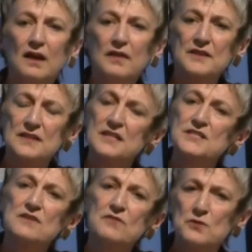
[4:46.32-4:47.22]
The
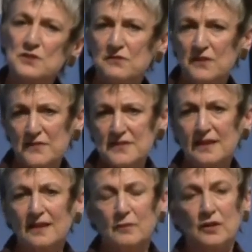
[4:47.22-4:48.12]
1945
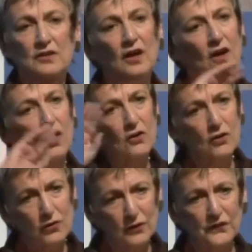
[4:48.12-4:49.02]
settlement
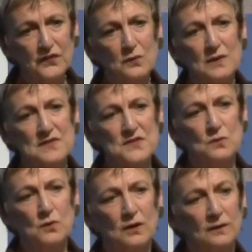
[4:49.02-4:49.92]
across the
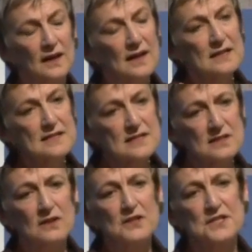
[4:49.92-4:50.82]
Western world
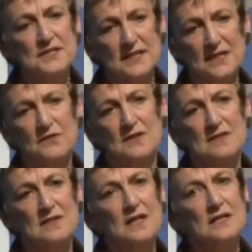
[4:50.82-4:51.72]
started to give
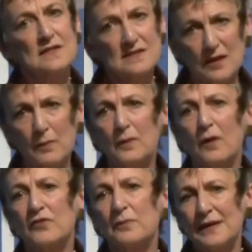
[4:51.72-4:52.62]
us some
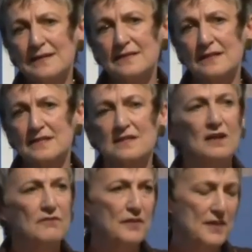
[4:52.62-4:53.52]
of the basics
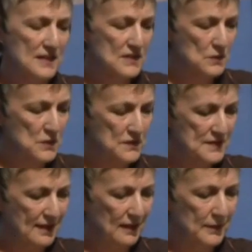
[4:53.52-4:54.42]
for that sort of
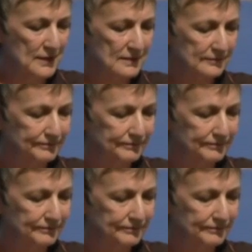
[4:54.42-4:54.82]
settlement.